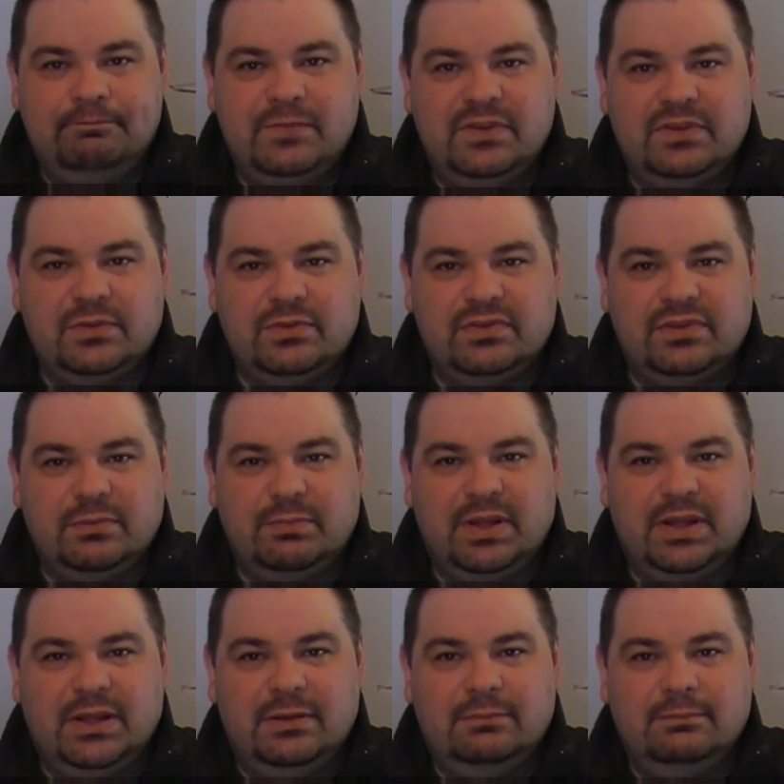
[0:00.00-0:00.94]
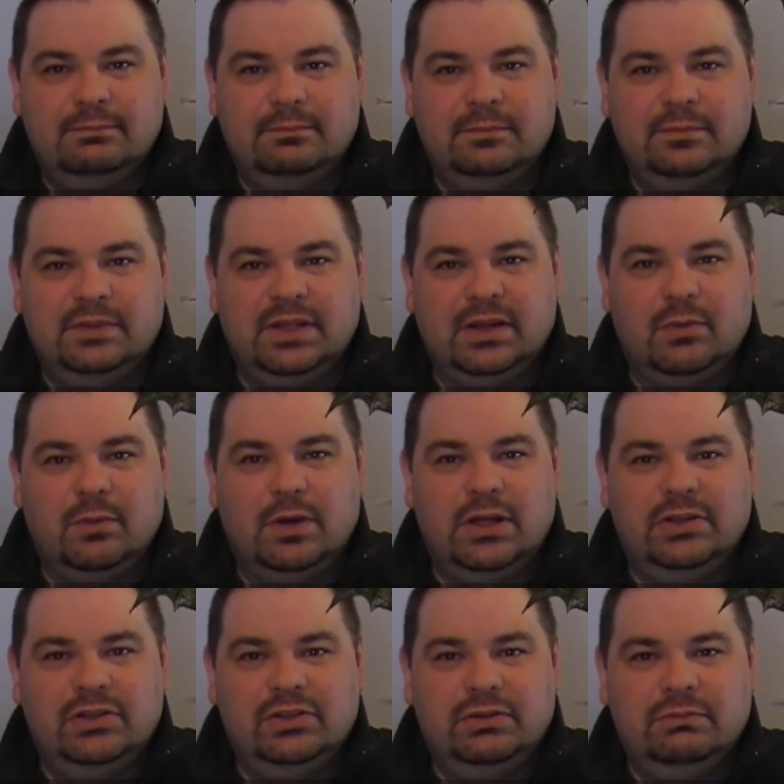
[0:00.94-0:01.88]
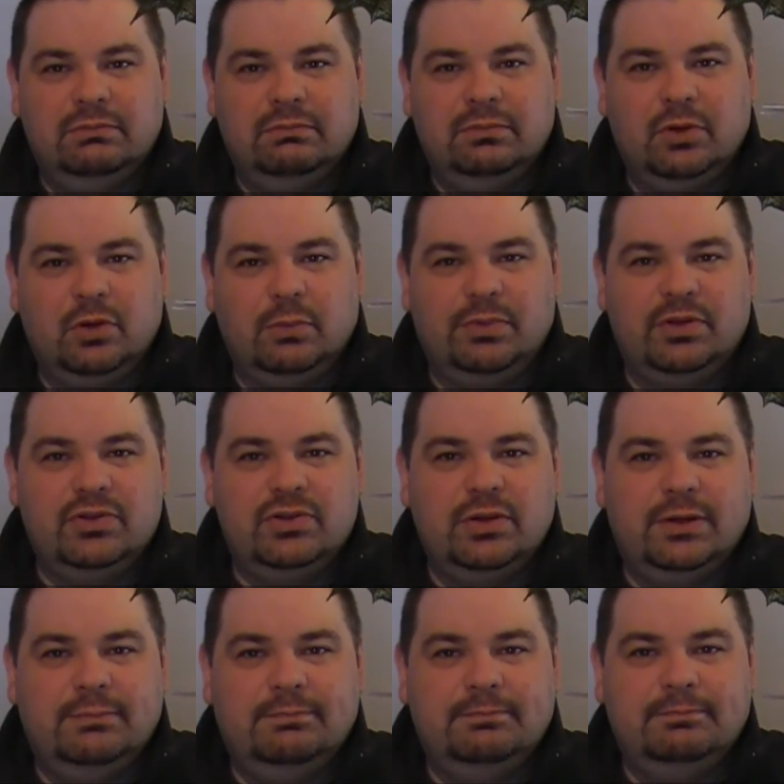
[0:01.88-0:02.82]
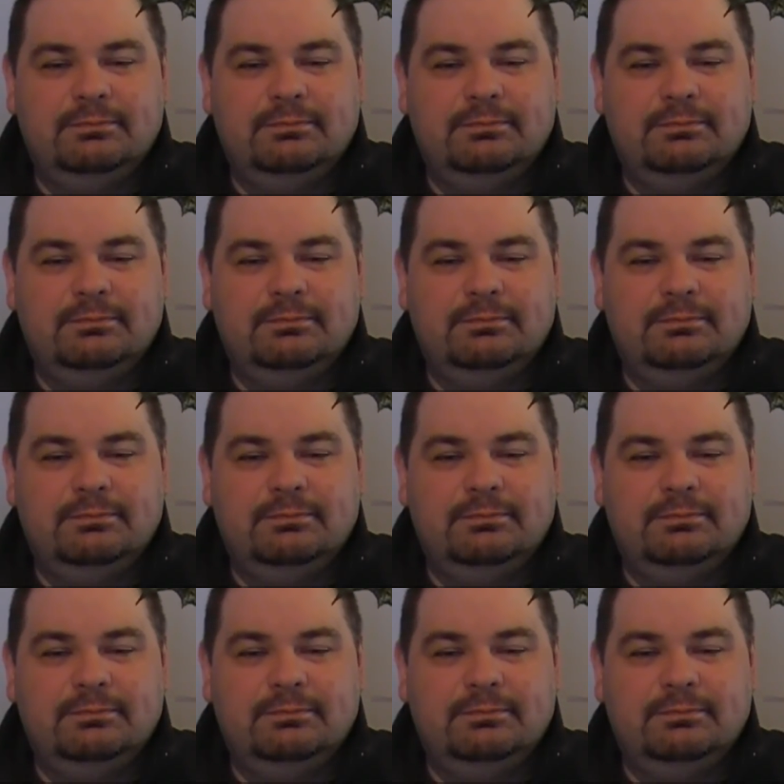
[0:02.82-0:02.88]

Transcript: So sit back, take a watch, hope you enjoy.